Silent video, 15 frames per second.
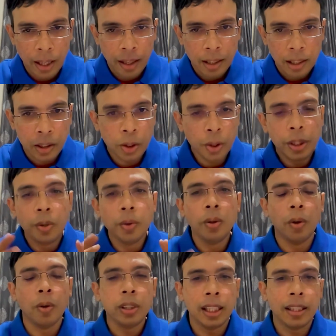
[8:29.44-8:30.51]
So
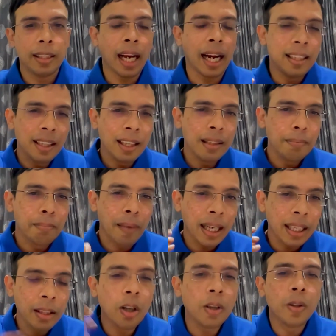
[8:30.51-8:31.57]
that Titan
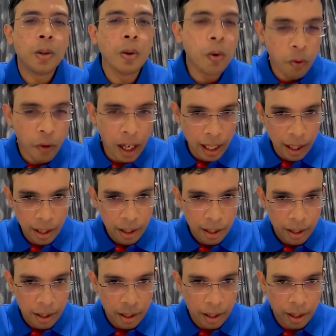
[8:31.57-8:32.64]
might not do well,
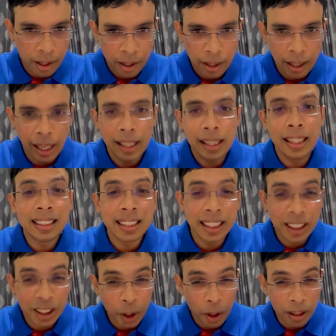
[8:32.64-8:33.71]
at least in
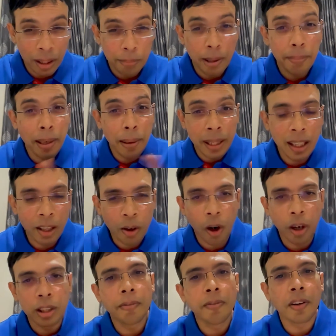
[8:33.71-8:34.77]
short term and maybe in
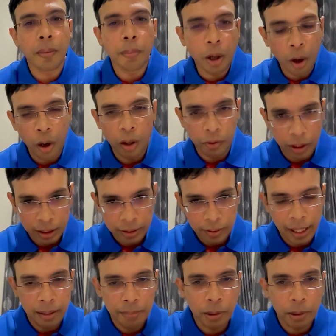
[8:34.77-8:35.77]
long term from now onwards, right?